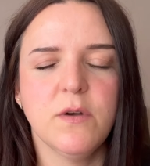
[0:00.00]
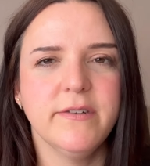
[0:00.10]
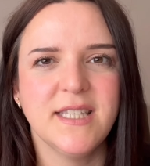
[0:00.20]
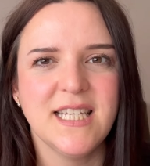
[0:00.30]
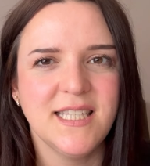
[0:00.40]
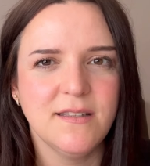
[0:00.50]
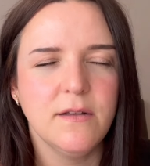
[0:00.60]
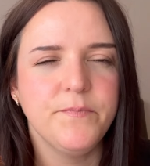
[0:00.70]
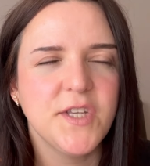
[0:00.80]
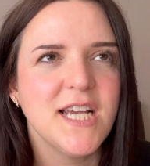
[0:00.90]
whereas this
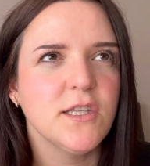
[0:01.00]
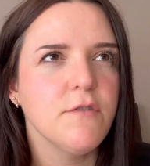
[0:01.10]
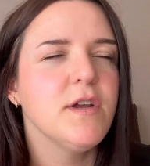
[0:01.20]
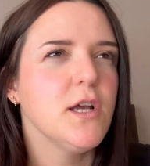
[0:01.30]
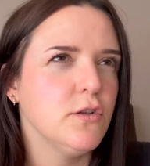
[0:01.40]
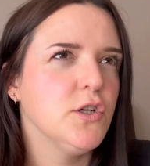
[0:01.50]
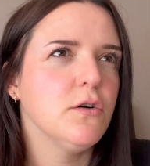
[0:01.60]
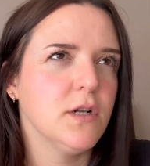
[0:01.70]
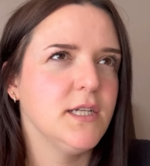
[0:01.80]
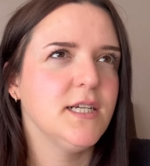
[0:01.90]
tastes like really good
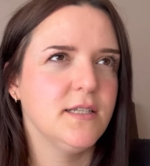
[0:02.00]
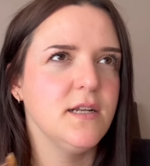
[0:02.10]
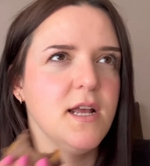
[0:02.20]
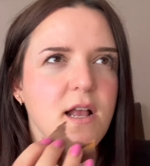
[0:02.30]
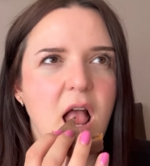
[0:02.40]
chocolate, doesn't it?